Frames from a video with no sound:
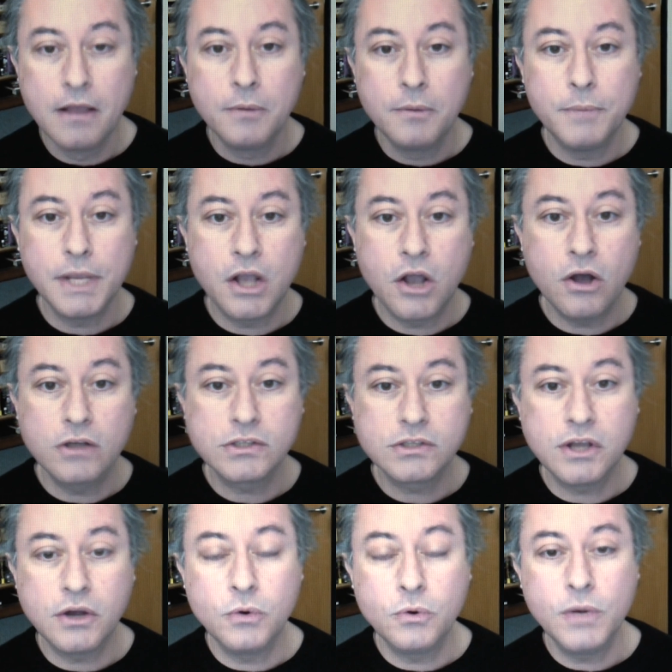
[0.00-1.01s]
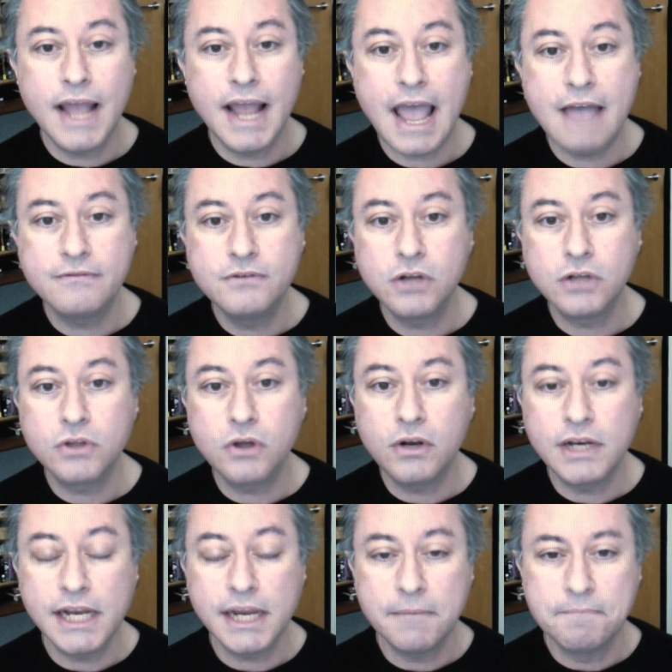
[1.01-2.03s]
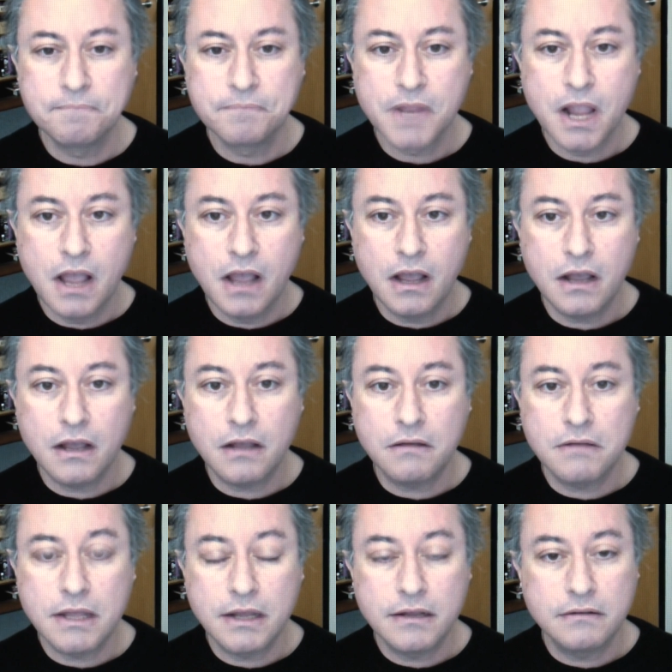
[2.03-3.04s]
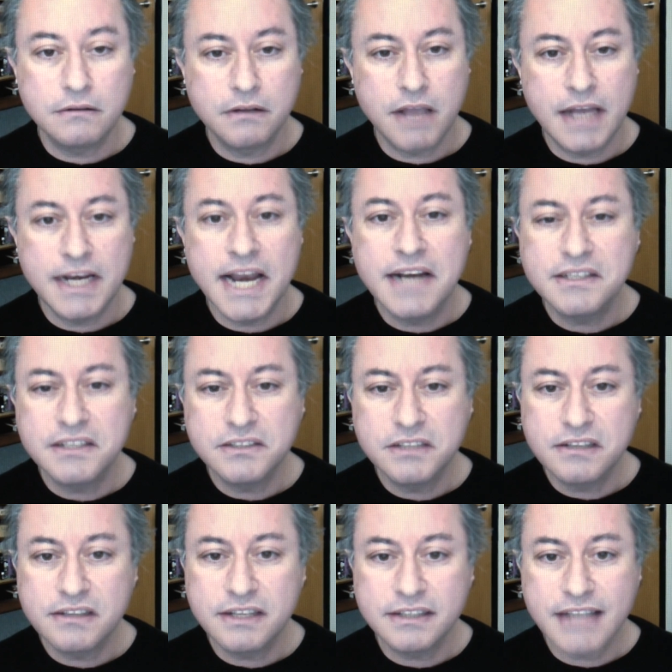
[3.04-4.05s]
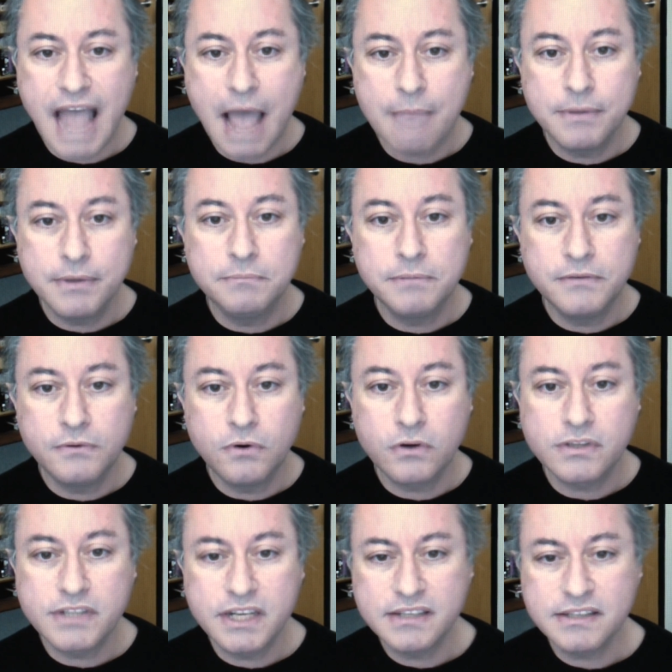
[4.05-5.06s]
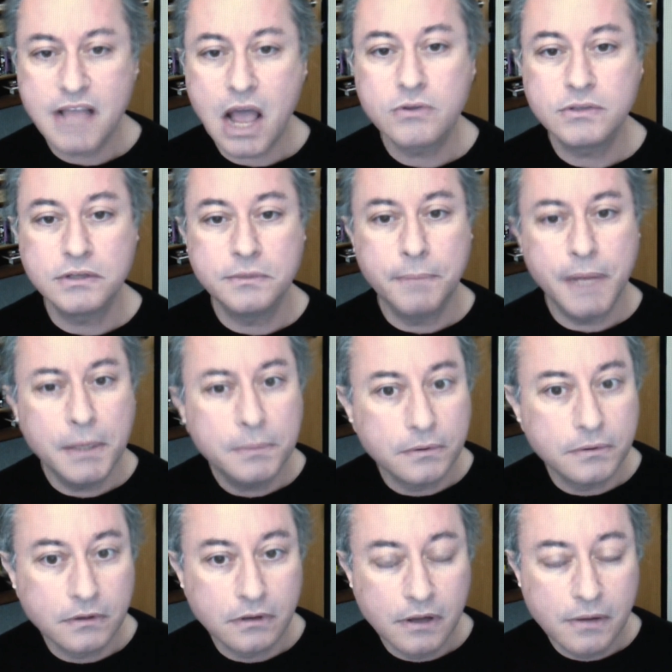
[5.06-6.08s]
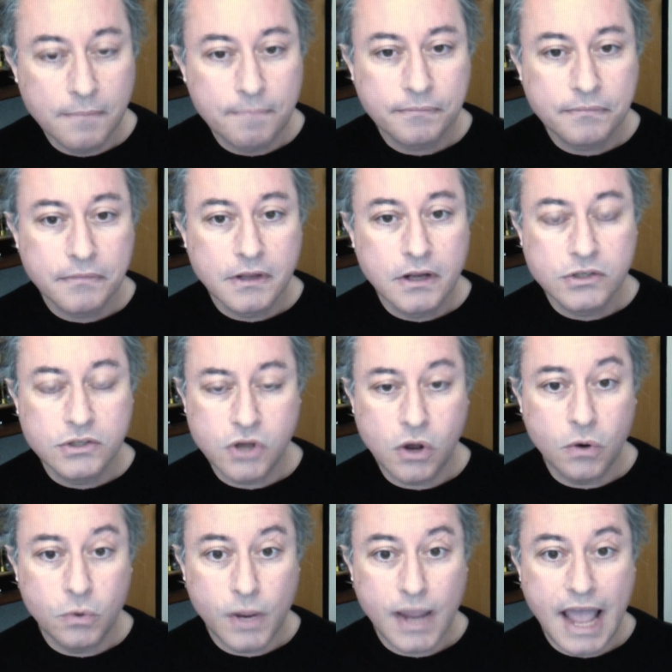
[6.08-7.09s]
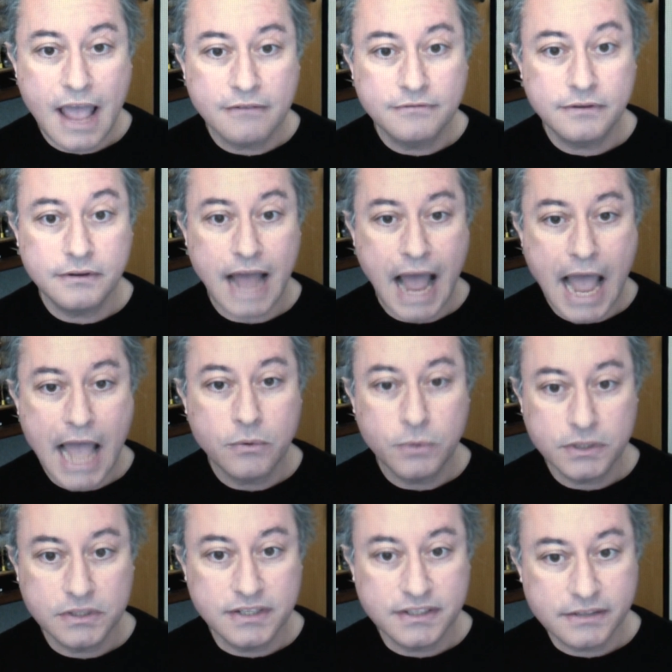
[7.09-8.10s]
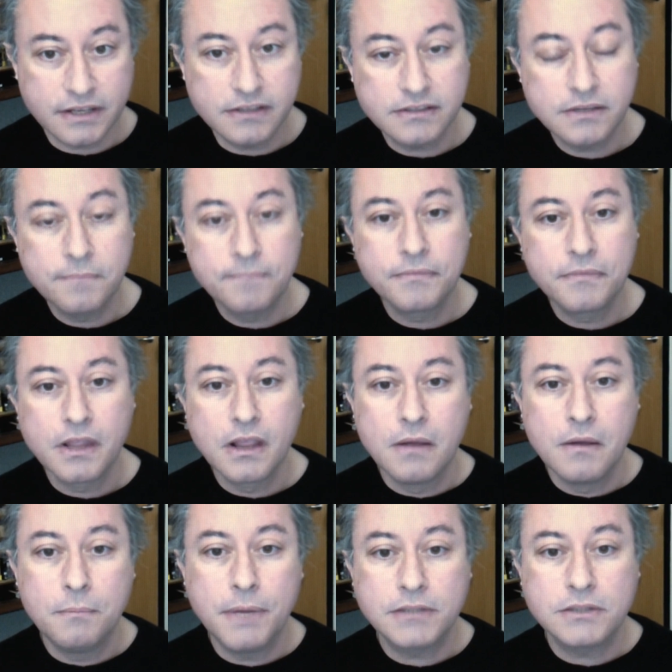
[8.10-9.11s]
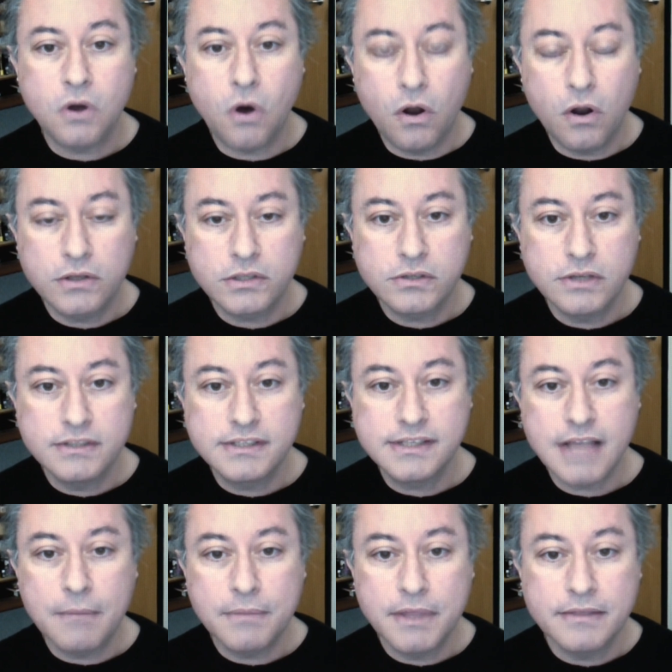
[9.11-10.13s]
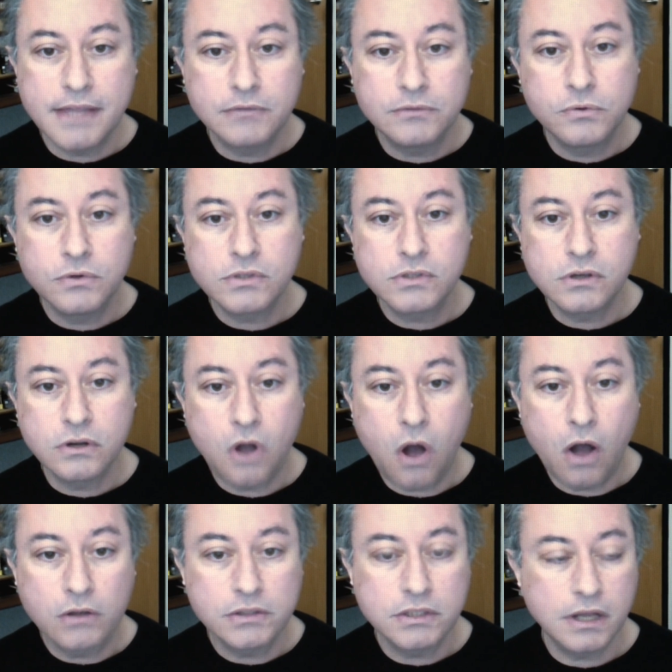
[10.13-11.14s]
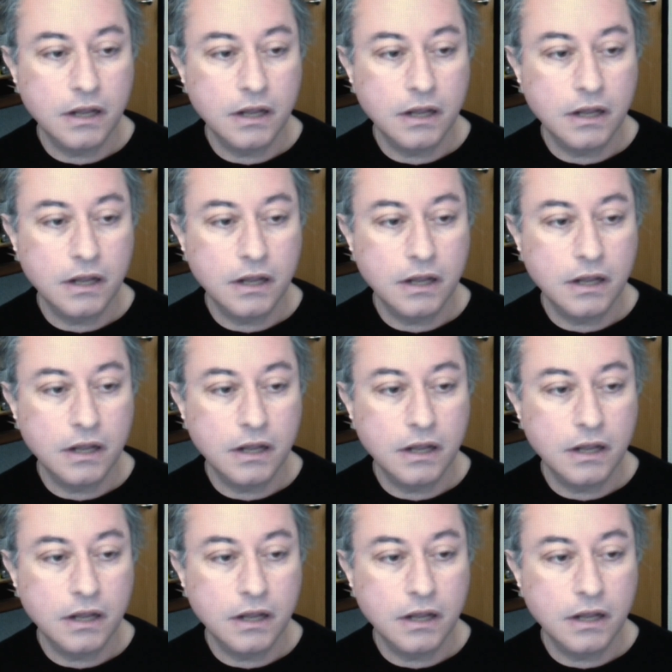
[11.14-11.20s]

Because we have not only an incident that happened before 6,000 people, so we have eyewitnesses, but also it's something that was caught,